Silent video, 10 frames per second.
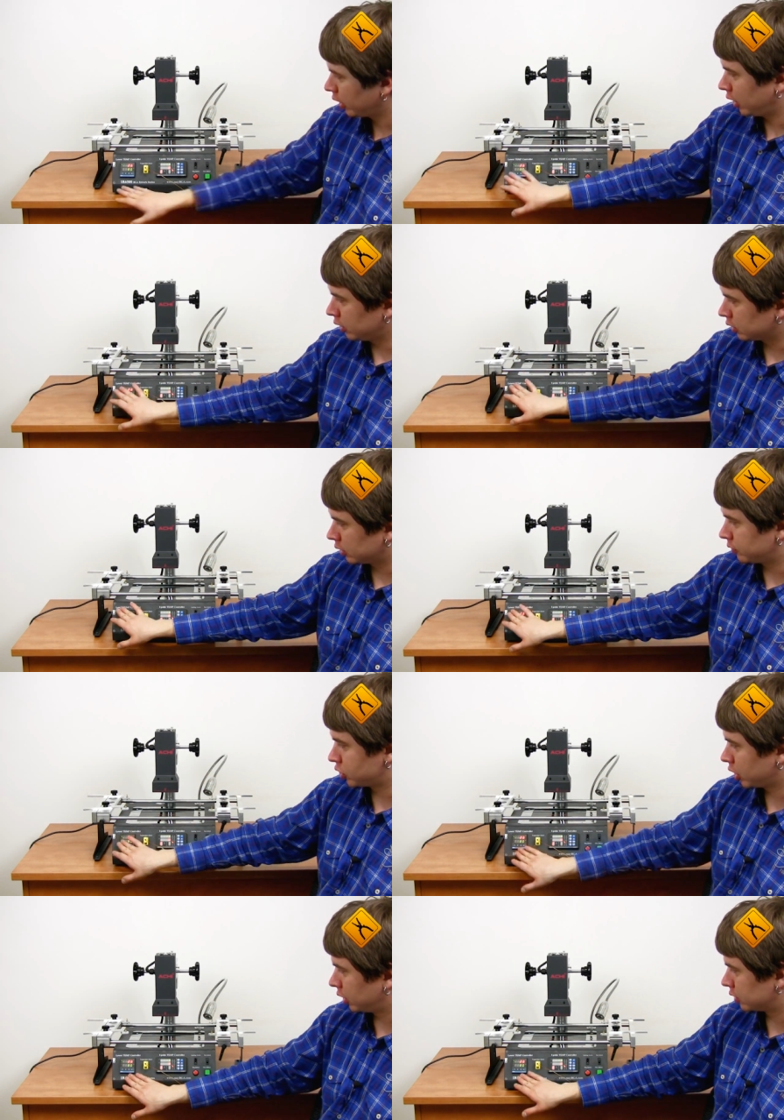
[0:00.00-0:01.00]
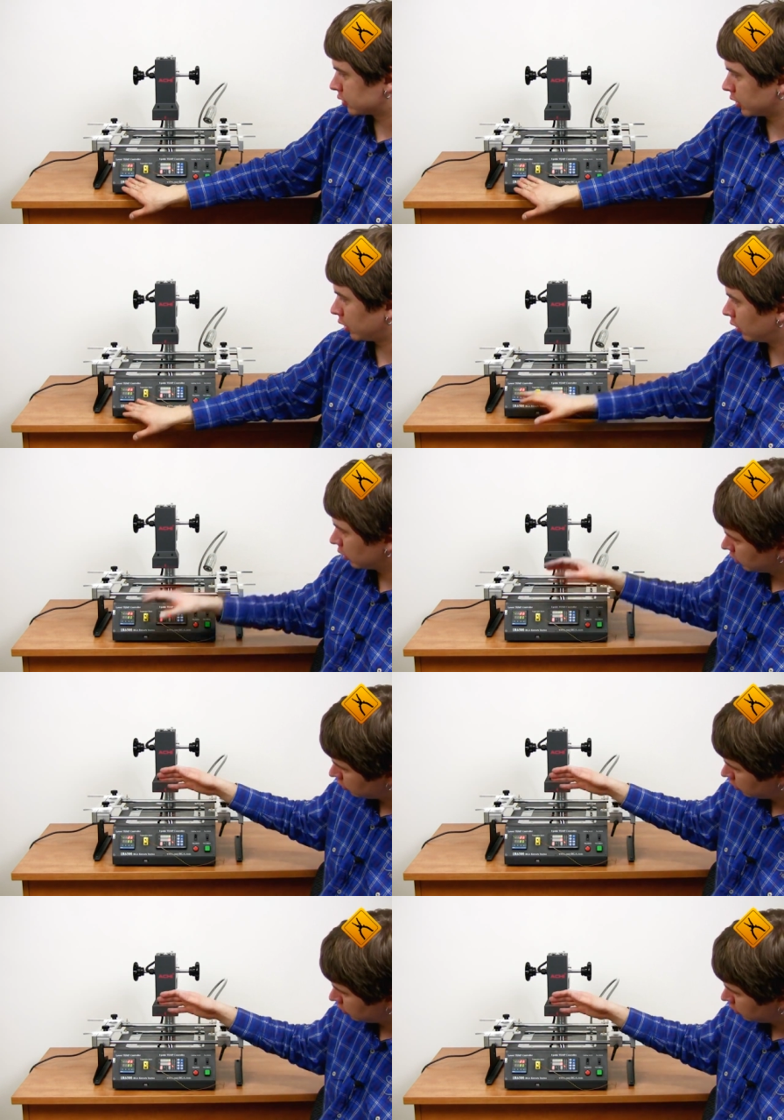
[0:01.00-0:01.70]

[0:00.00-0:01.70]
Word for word: The left one deals with the